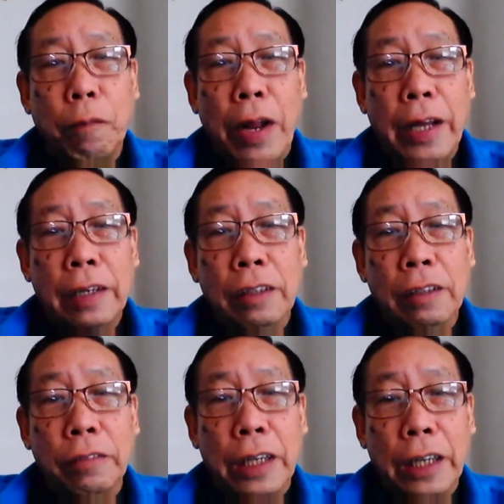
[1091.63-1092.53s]
the
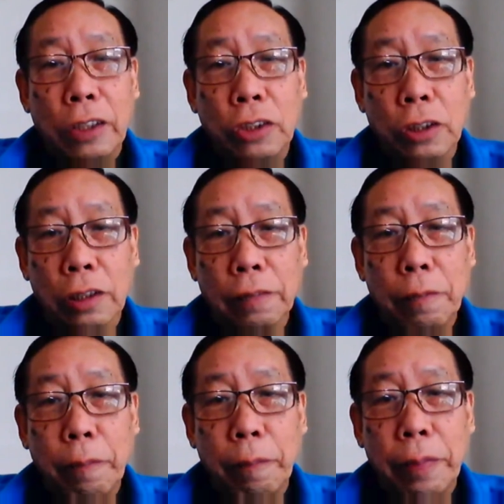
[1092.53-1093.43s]
plan of nature.